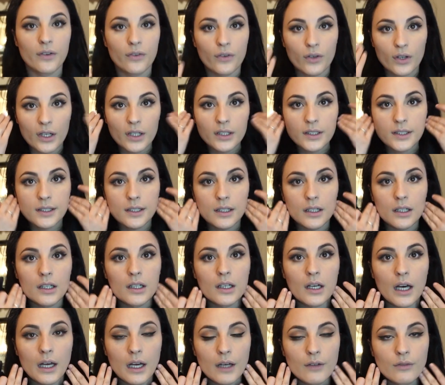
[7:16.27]
If you can see,
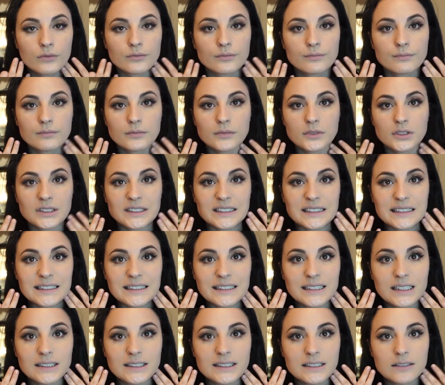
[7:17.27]
I have, you know,
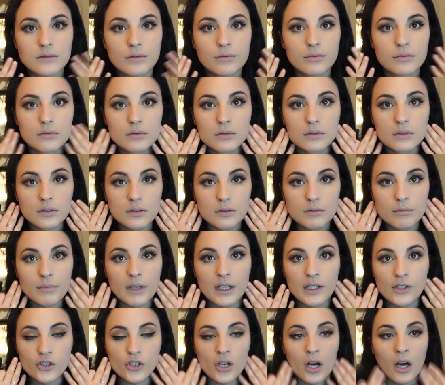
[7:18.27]

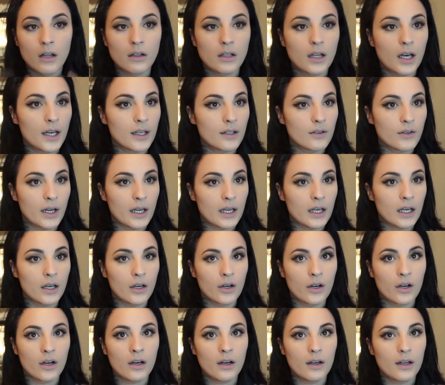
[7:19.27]
my jawline right
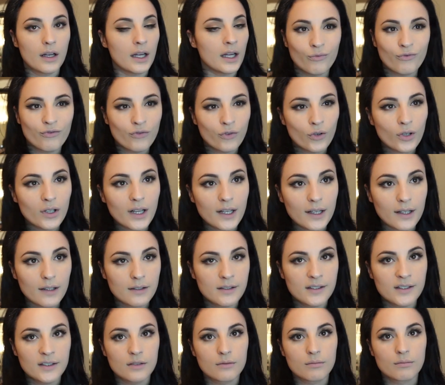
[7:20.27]
here. For like a
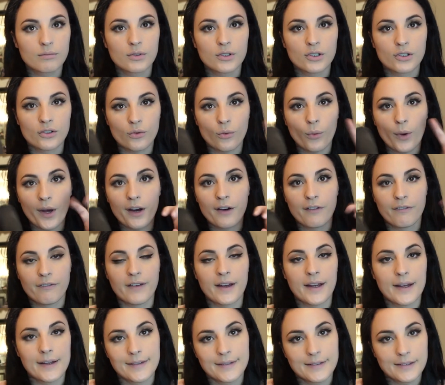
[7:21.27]
square
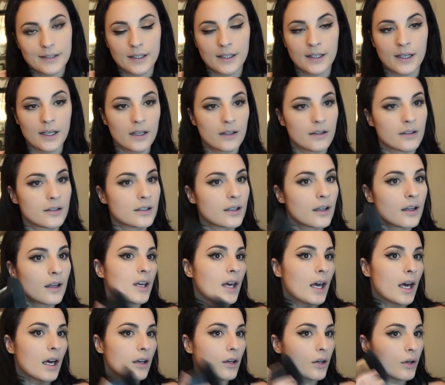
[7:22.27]
face, I guess,
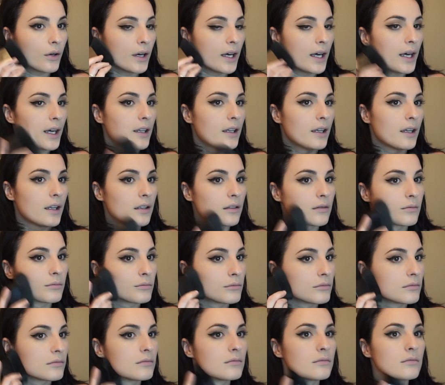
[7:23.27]
can go ahead and
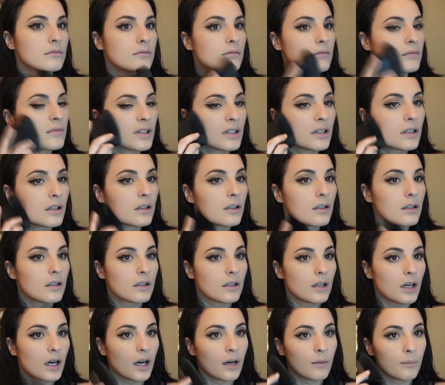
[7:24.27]

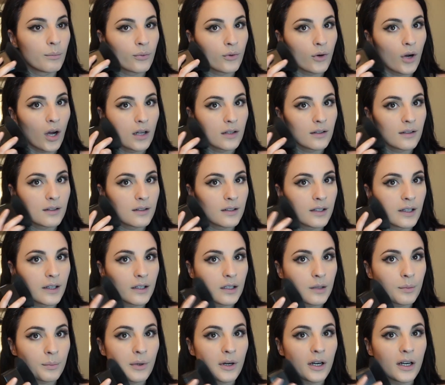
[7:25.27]
bronze
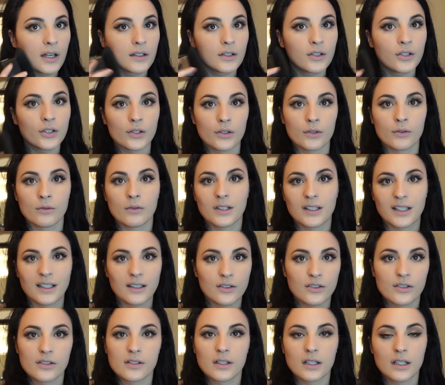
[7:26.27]
this part too, and
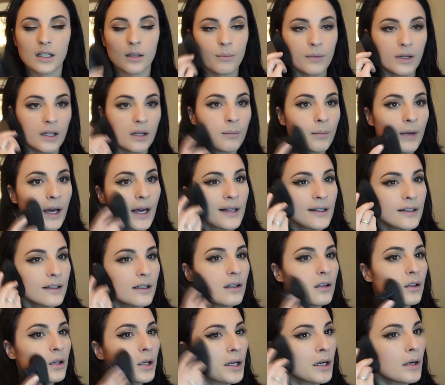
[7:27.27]
it's just gonna minimize it
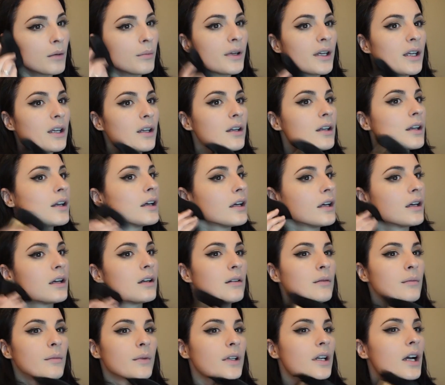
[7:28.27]
a little bit.
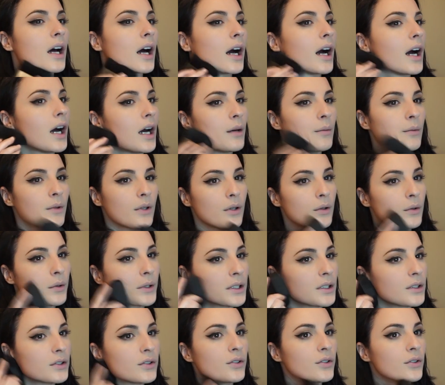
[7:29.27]
I'm
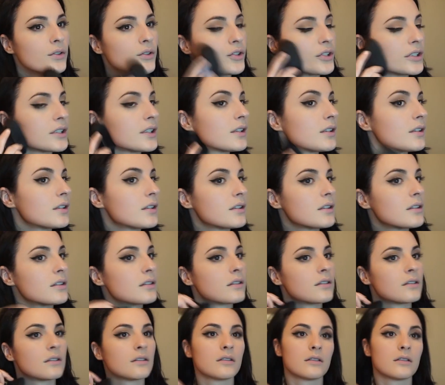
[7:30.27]
going to just